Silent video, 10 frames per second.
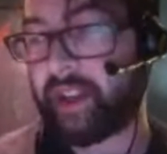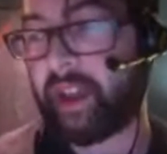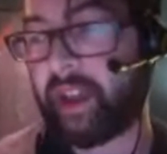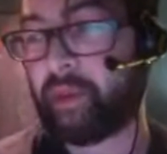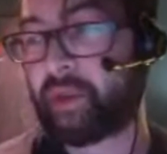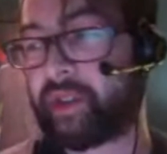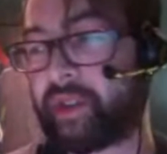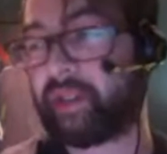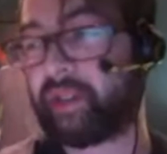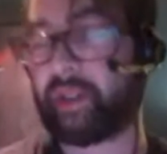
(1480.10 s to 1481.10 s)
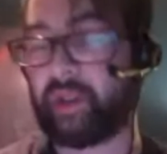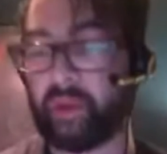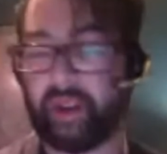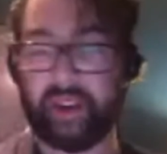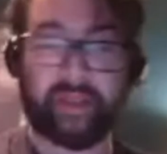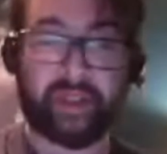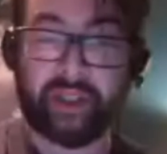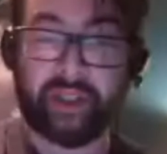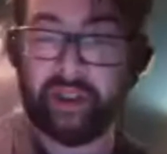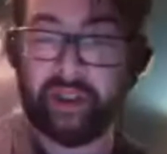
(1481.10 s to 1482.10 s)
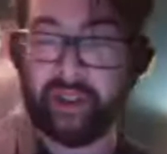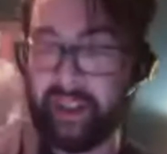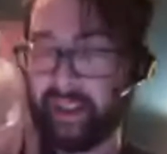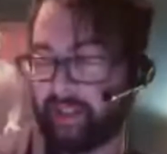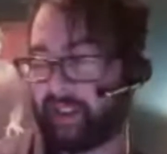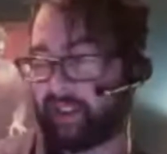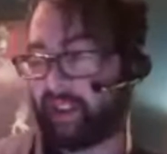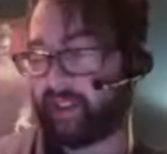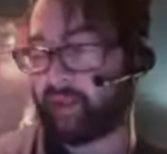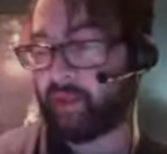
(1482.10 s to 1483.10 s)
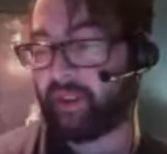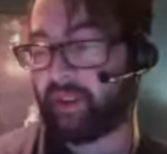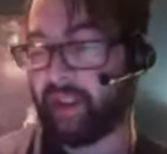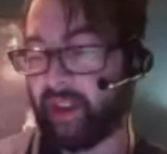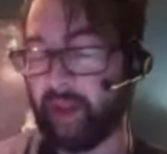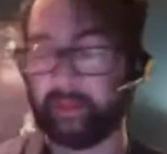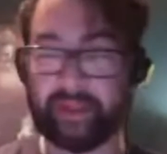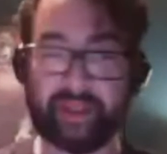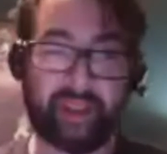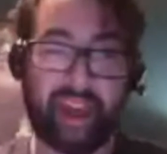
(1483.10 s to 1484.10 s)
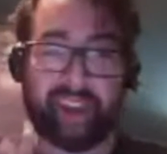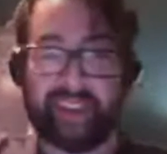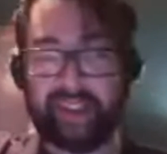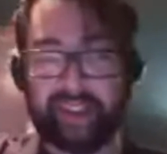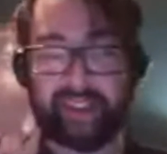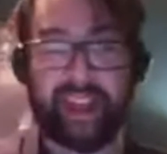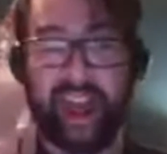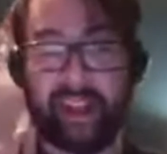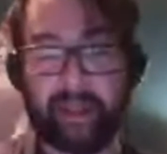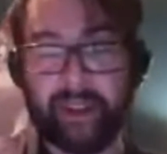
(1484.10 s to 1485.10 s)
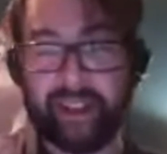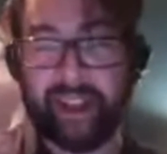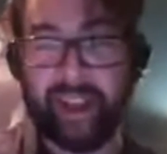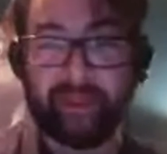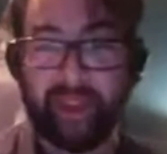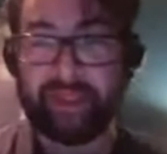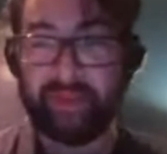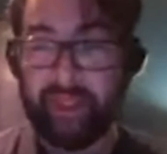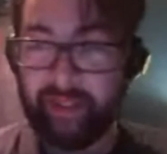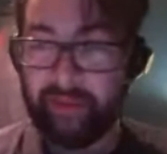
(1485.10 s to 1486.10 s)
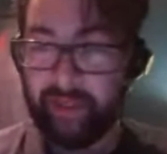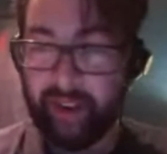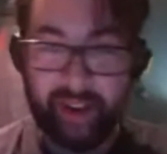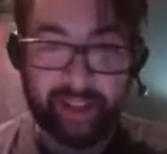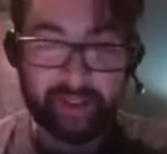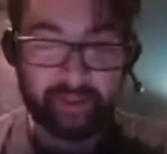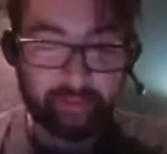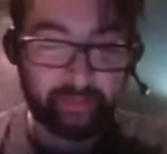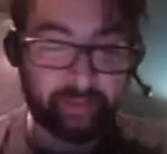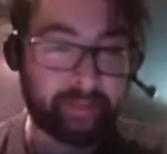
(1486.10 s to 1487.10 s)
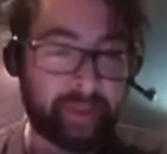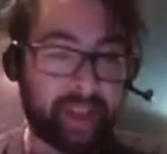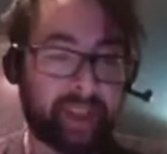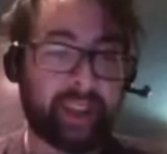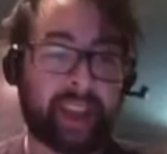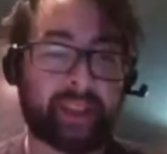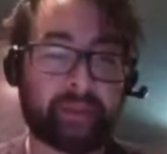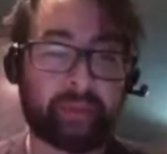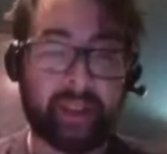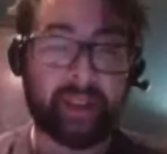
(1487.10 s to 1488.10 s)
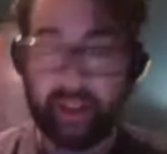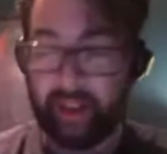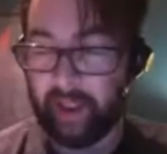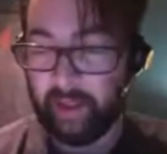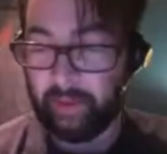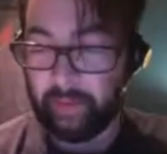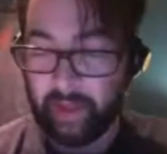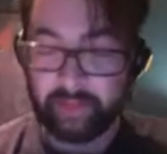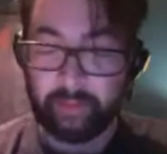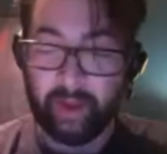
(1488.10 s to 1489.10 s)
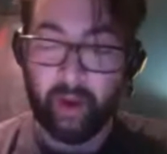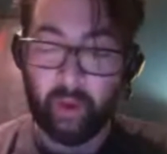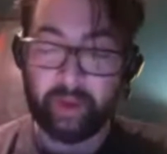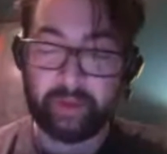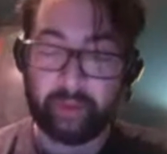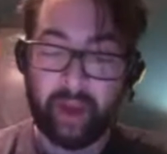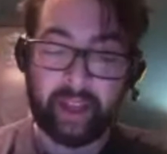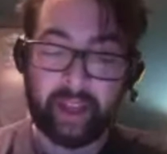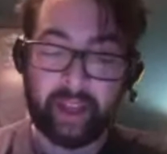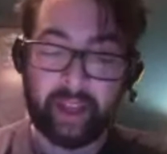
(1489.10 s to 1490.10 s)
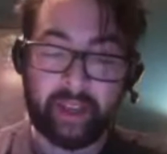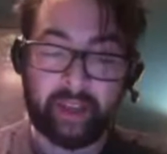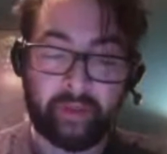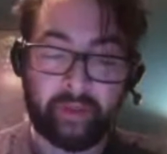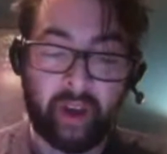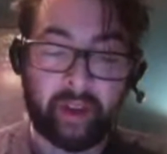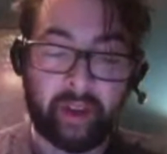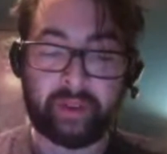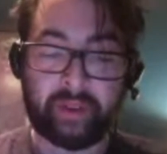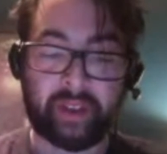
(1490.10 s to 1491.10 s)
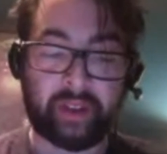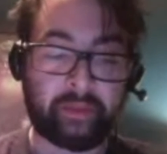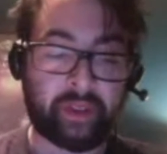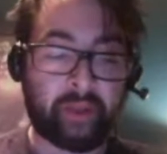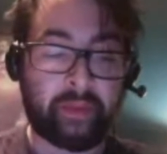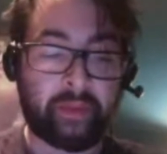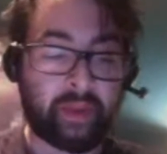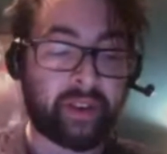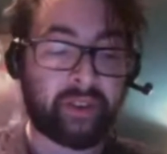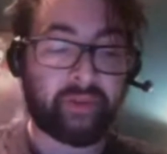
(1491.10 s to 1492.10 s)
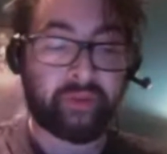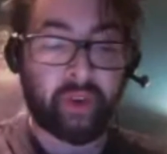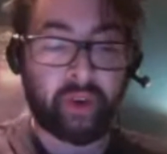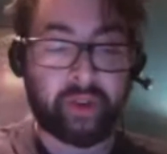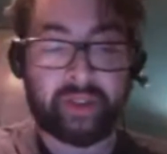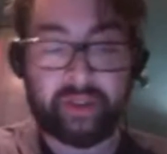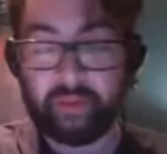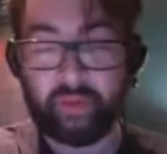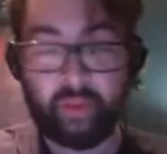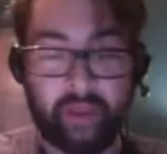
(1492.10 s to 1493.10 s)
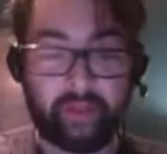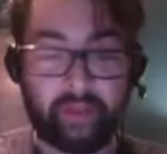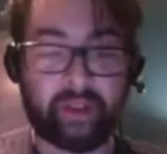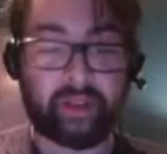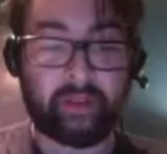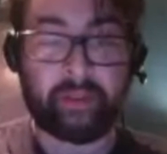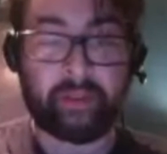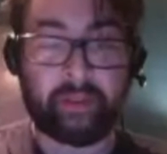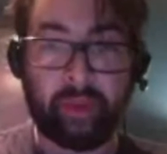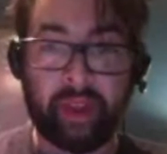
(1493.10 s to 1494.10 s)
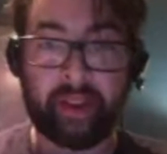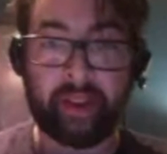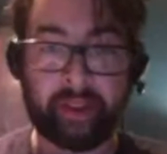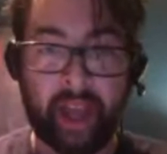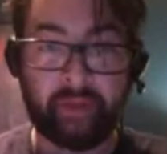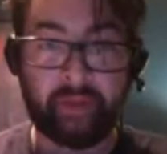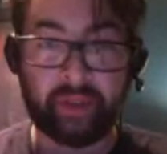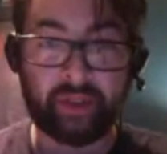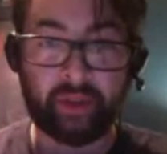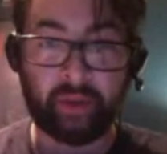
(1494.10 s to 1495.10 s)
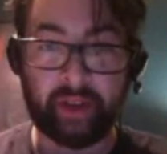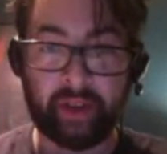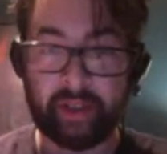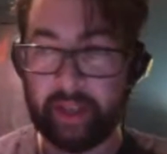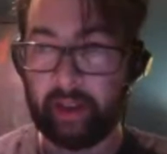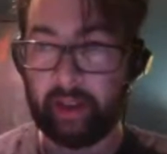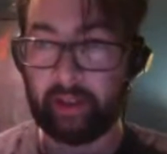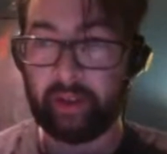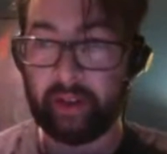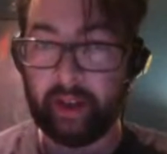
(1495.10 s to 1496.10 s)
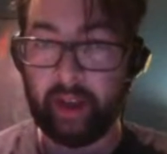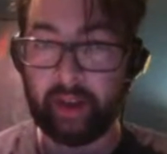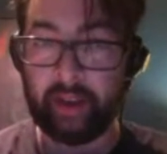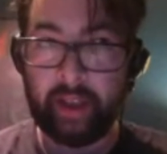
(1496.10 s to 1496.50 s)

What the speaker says: approached you, you weren't even sure that you were up to that caliber yet, as far as being a guest. But and that's always been my kind of thought about the community first, whether people think that they have a story to tell or not.